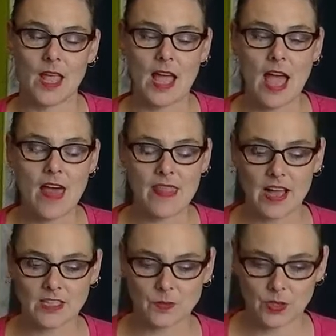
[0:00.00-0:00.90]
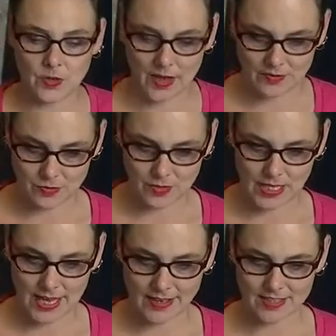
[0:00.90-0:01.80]
And that's what you have to
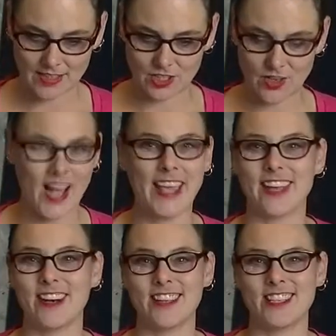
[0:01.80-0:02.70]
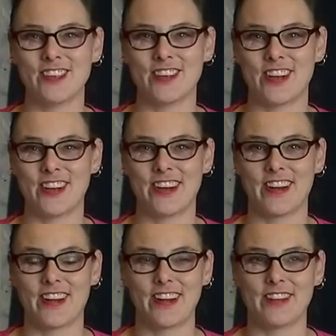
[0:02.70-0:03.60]
relax and do. I cannot do it
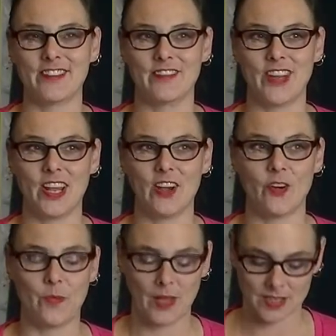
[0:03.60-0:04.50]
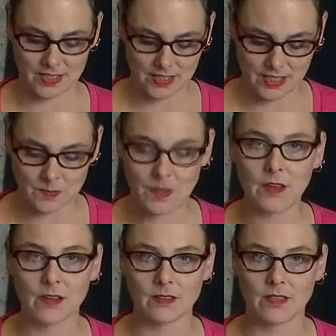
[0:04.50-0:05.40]
on video because it takes me a
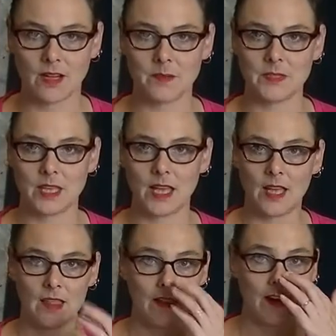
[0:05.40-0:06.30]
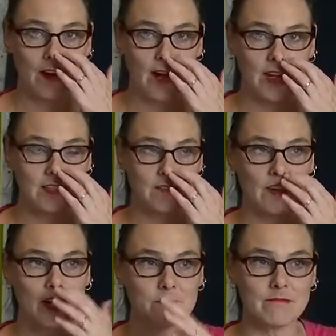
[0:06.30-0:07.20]
long time to get in there. It's a
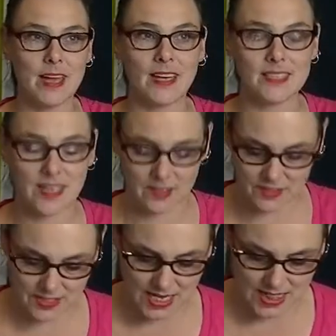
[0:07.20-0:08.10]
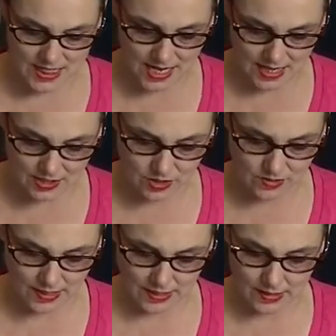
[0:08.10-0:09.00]
very meditative state that I do
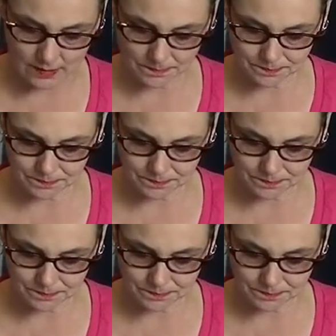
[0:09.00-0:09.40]
that in.